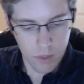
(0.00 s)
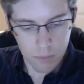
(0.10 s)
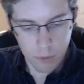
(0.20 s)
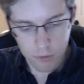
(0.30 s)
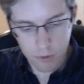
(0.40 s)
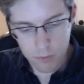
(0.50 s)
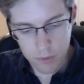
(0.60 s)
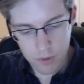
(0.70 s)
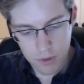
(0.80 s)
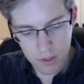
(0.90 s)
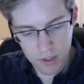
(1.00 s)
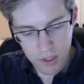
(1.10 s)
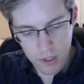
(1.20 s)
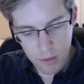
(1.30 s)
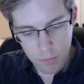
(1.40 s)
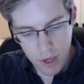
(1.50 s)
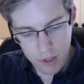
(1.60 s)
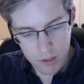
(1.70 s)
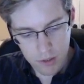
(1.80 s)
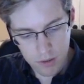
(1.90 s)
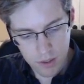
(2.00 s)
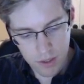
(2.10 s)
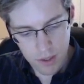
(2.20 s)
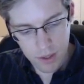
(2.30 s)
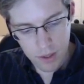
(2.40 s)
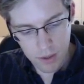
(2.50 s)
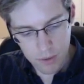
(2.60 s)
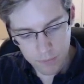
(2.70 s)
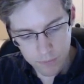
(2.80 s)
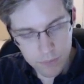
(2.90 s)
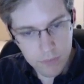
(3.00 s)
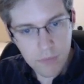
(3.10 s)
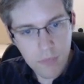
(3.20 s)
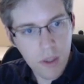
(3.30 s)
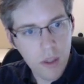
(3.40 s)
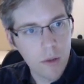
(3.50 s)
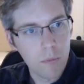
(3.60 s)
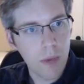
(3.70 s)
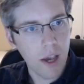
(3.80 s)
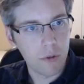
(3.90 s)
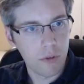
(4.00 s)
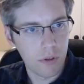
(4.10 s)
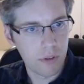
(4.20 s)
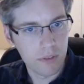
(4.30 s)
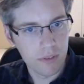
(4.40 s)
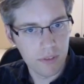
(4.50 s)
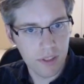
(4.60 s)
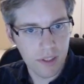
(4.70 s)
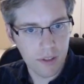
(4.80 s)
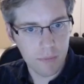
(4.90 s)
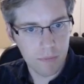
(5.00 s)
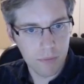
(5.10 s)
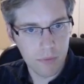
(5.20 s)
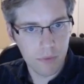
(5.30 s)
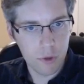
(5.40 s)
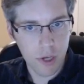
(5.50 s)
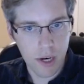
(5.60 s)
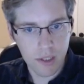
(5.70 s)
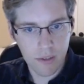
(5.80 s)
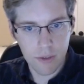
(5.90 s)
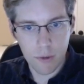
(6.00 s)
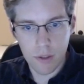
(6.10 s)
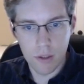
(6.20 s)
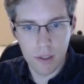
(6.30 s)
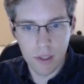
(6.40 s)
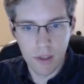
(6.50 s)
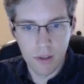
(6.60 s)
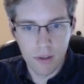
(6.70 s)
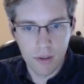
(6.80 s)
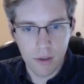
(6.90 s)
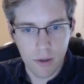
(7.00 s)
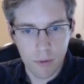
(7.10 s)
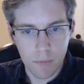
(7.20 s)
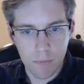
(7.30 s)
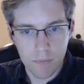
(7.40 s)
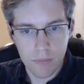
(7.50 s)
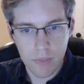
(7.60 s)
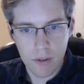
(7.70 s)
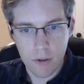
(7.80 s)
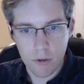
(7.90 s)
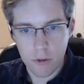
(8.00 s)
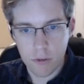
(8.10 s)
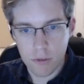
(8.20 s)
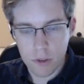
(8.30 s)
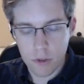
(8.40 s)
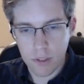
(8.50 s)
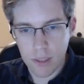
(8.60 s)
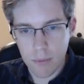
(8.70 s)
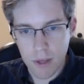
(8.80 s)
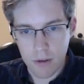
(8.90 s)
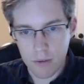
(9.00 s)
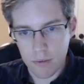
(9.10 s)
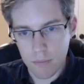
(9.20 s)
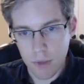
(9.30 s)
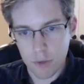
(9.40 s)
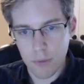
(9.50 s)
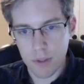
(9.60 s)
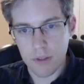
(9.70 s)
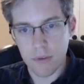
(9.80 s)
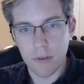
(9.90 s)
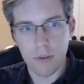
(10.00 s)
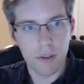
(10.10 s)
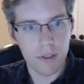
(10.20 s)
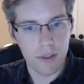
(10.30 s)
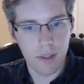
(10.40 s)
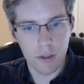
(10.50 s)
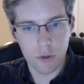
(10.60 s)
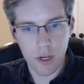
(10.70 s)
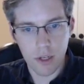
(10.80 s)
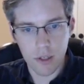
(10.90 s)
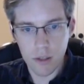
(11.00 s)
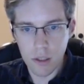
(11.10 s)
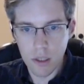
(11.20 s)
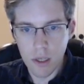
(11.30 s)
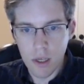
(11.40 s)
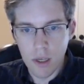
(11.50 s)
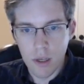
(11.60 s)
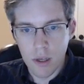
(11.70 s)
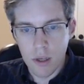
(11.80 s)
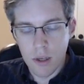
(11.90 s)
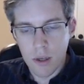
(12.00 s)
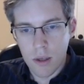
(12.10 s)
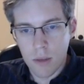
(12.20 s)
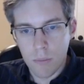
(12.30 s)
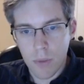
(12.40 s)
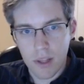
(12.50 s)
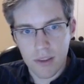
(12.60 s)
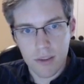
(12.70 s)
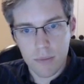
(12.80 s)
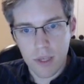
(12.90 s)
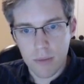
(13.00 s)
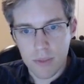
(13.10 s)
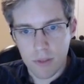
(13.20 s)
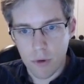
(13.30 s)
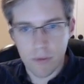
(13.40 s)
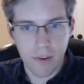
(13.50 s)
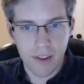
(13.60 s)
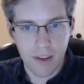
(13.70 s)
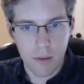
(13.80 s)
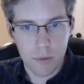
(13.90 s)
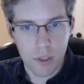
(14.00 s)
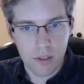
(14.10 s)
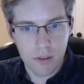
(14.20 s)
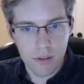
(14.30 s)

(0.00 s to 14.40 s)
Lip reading: performs better than the manual track, if you will. So you'll generally get better measurements if you run the synthetic tracker. But sometimes it won't find the object,